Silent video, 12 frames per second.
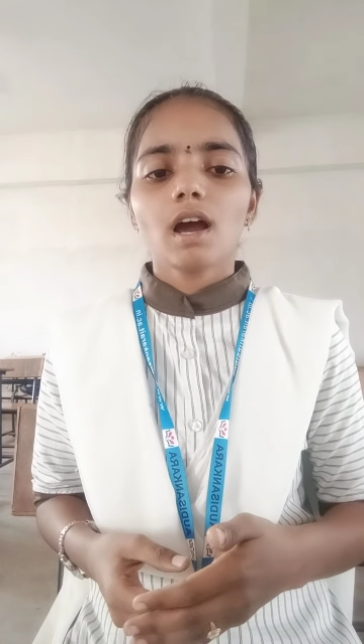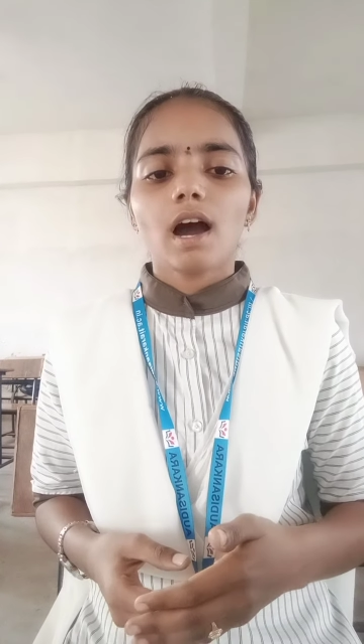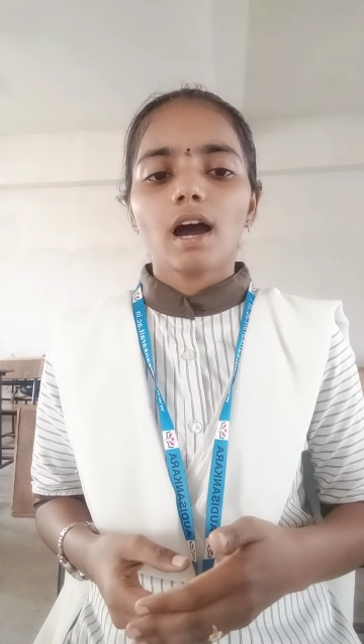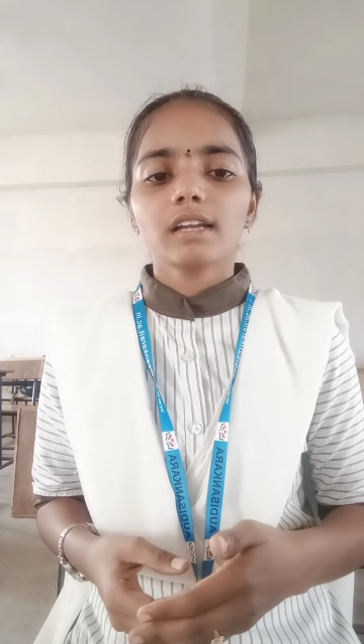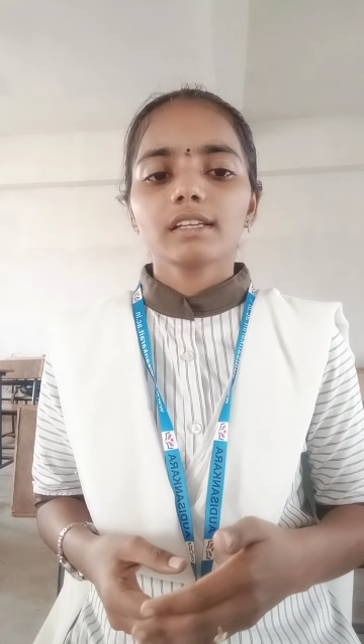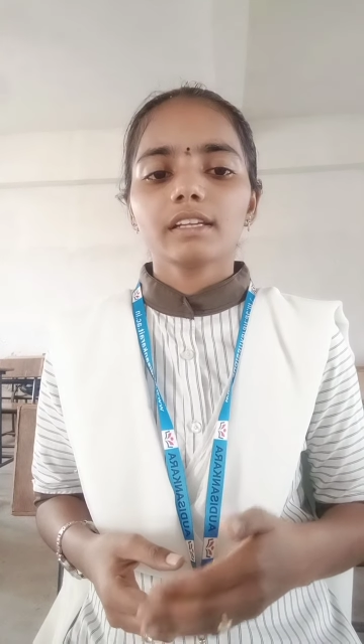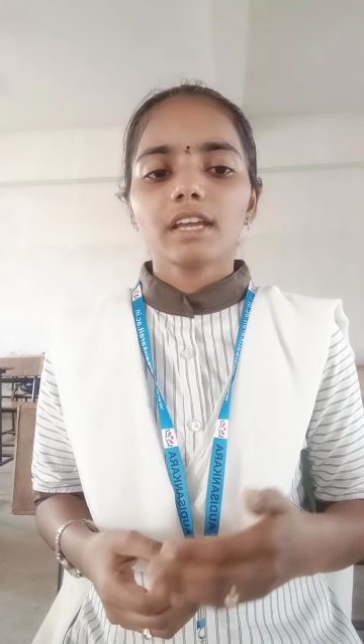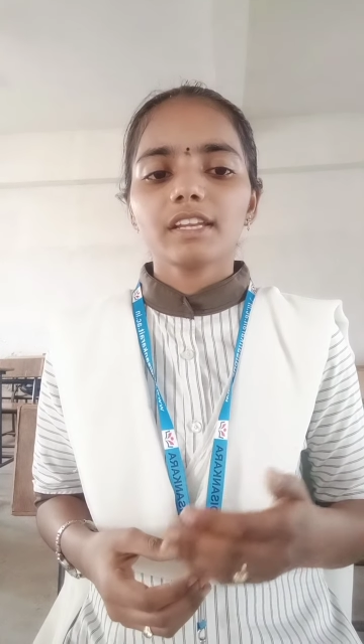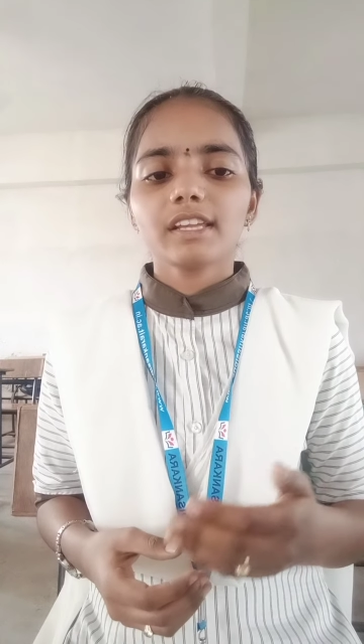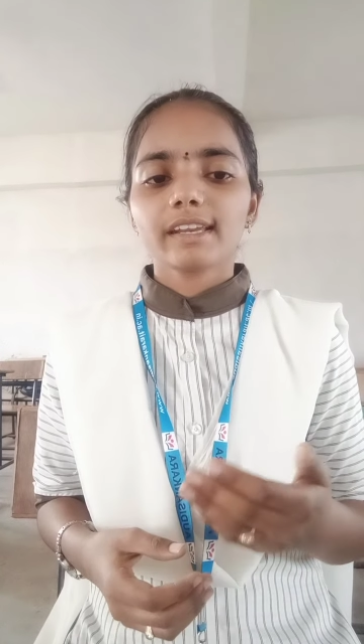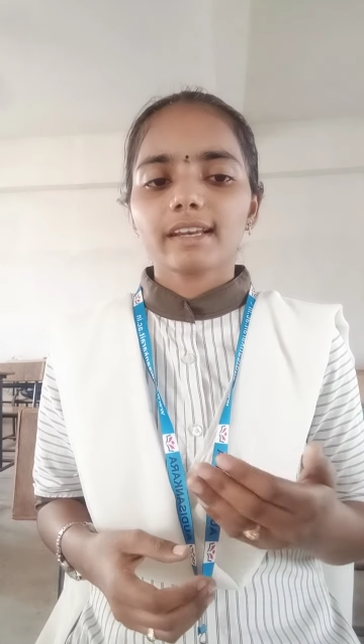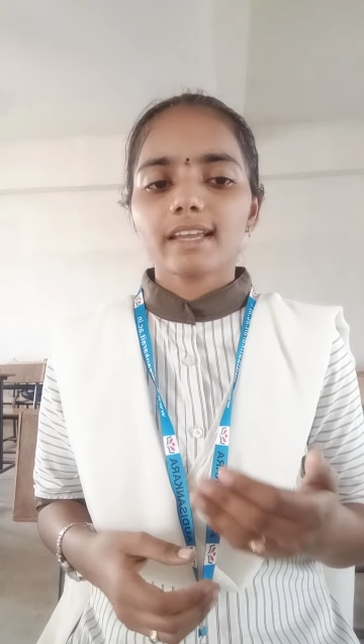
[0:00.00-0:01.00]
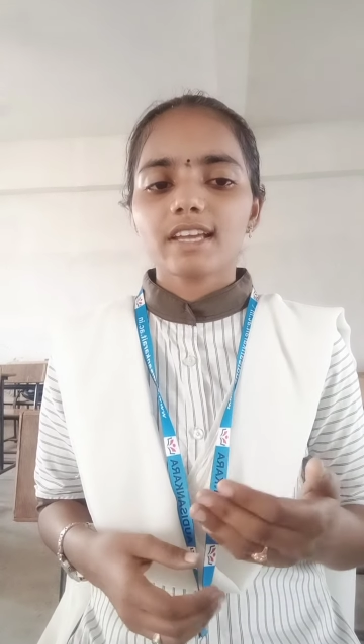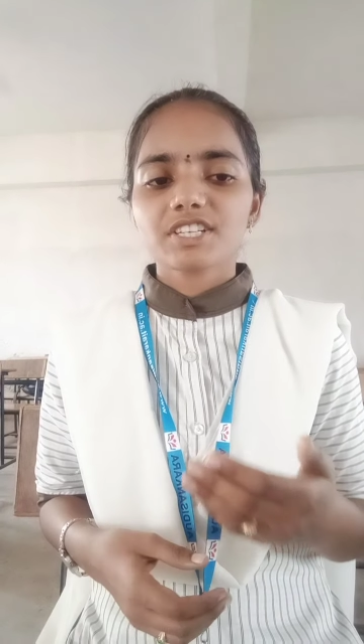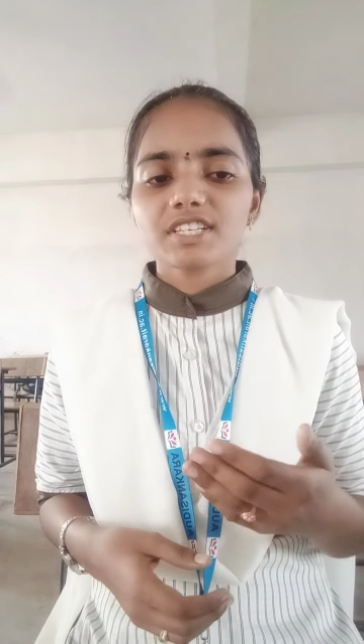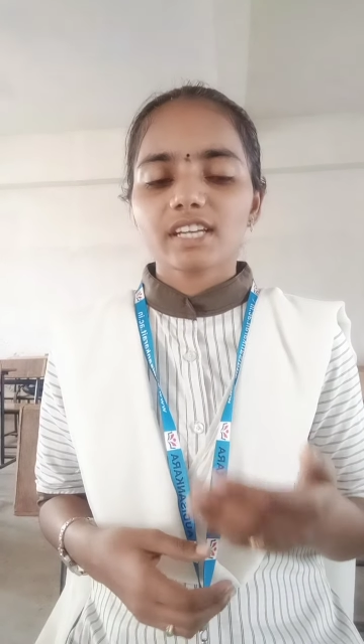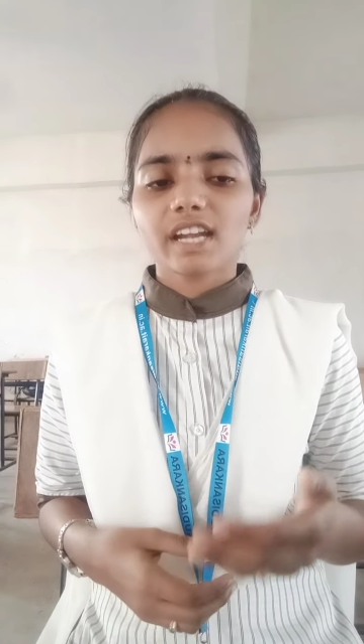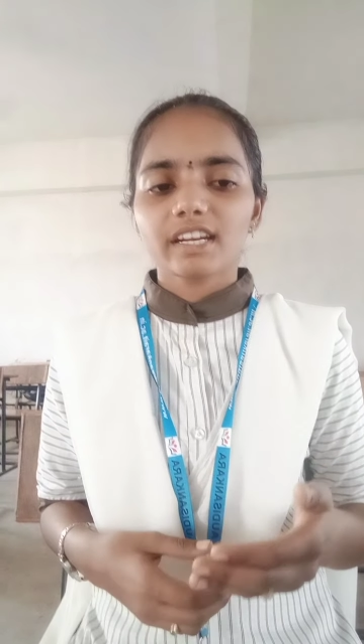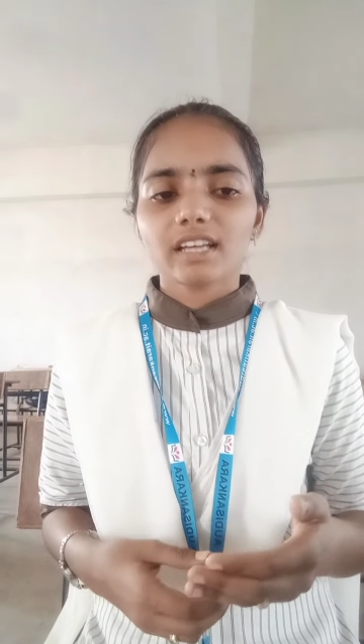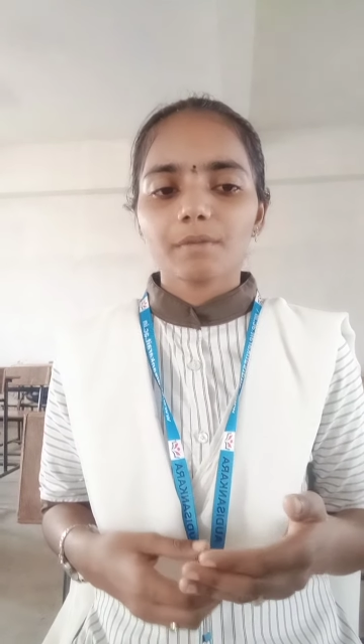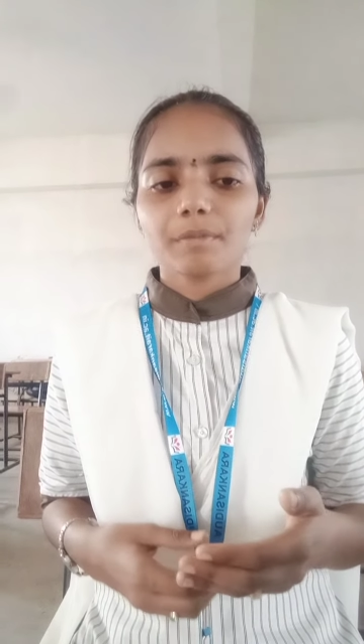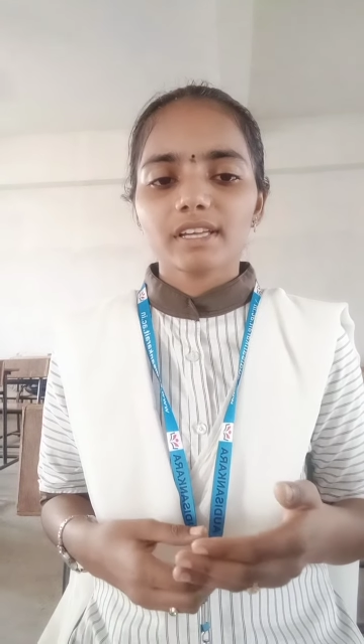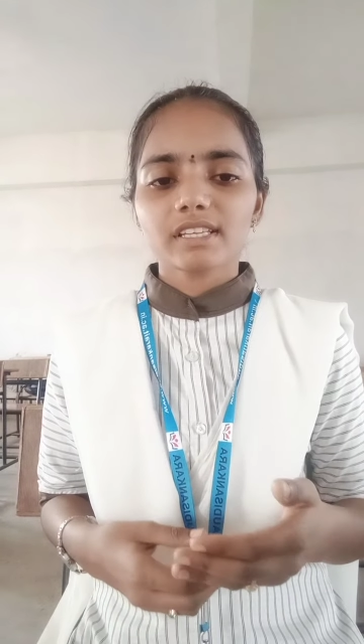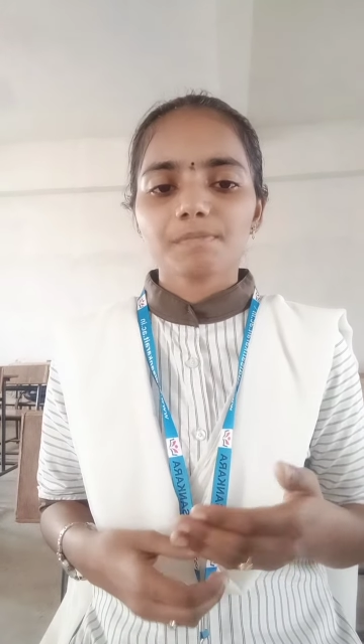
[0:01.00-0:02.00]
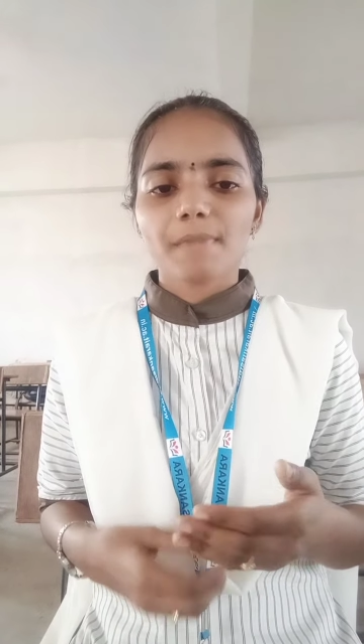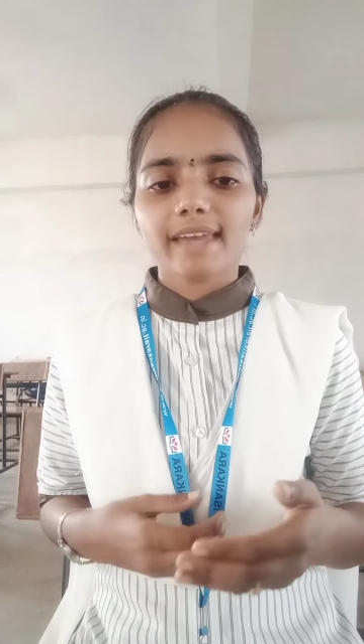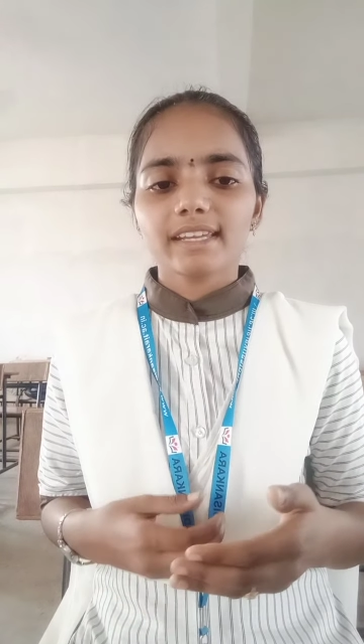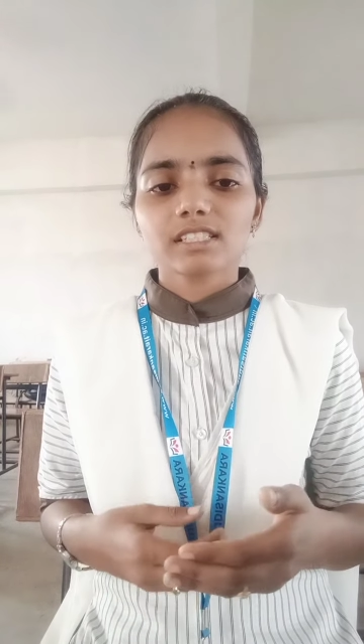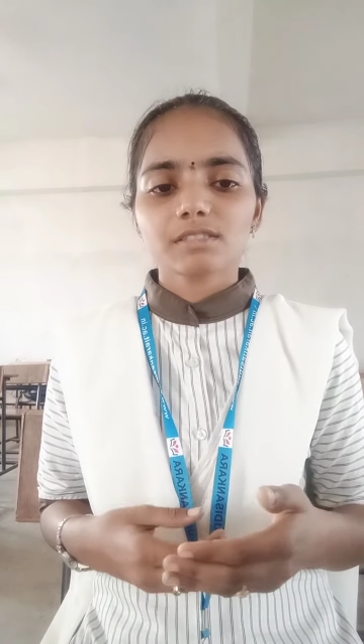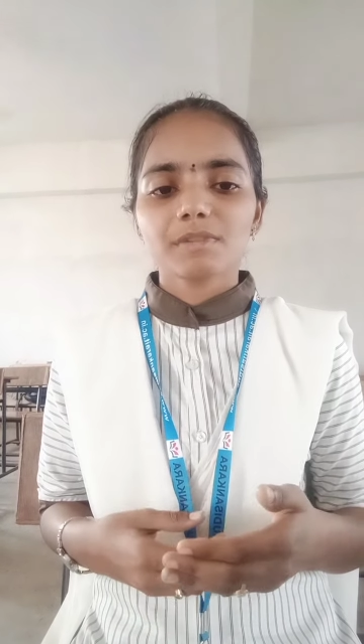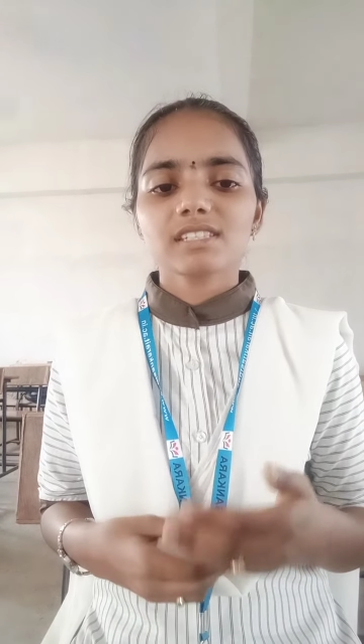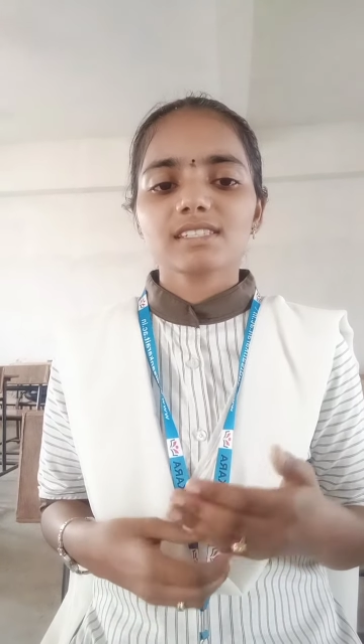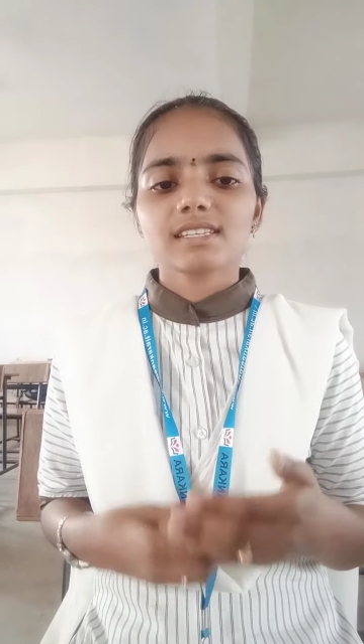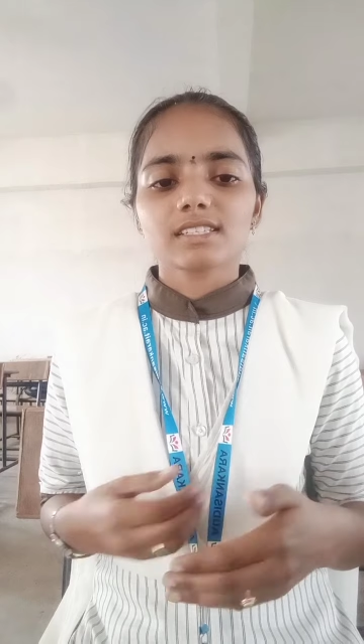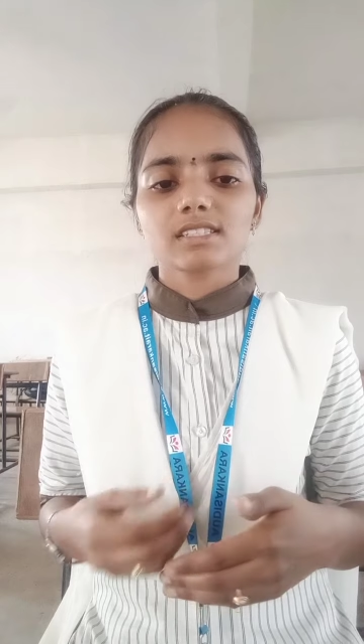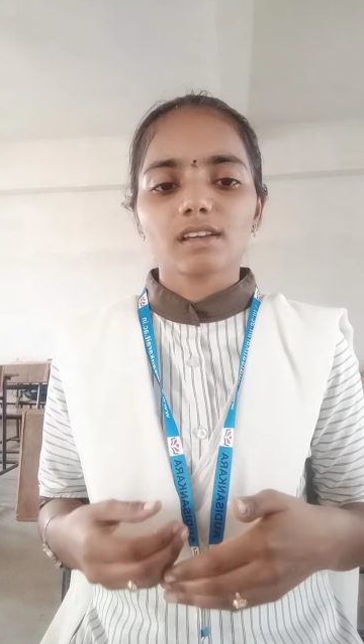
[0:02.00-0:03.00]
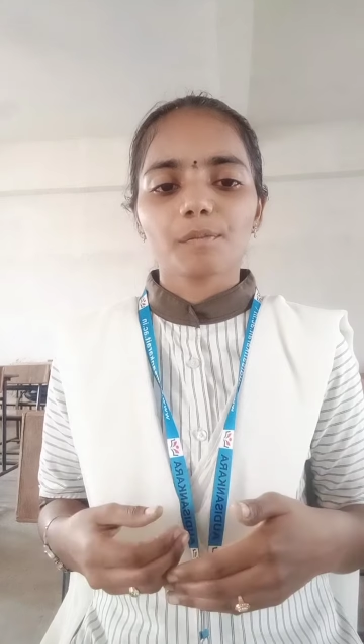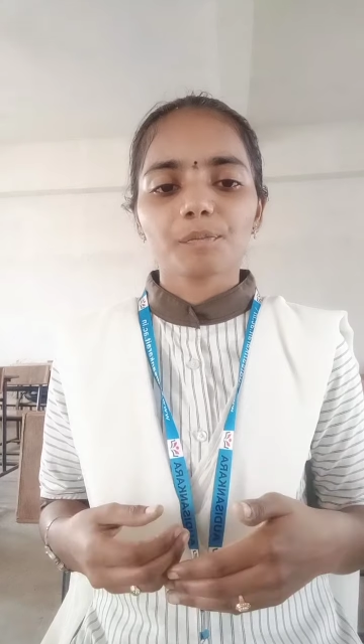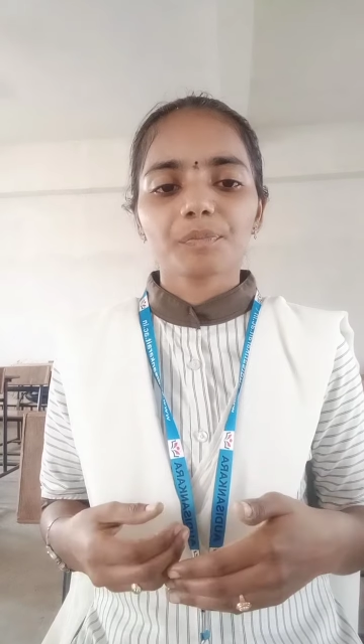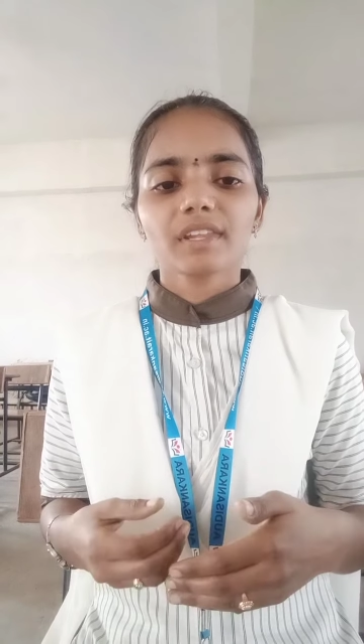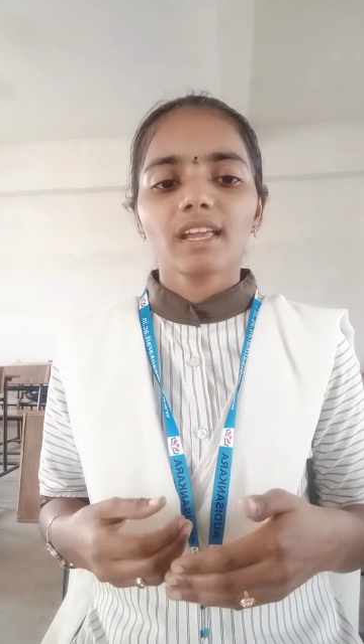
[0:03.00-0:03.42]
on any relation database management system,